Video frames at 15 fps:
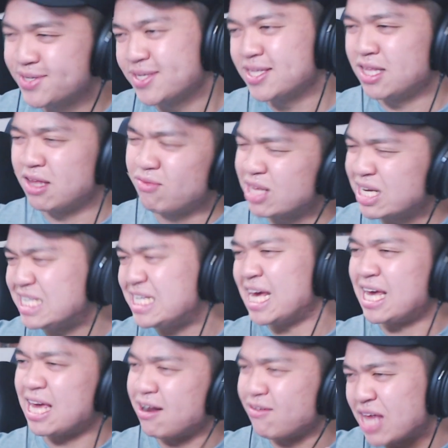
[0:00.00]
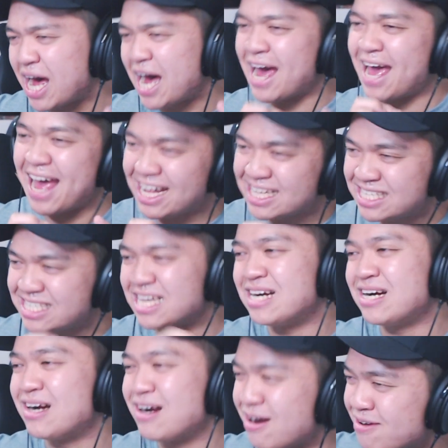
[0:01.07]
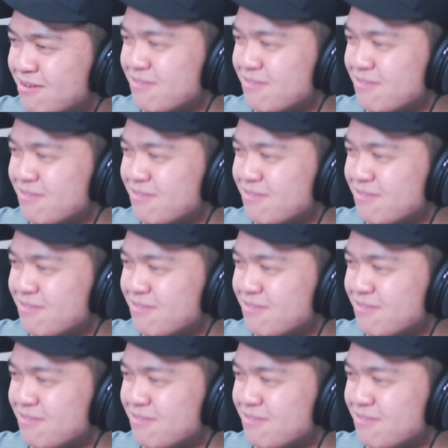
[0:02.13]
Love the ticking of the hi-hats here.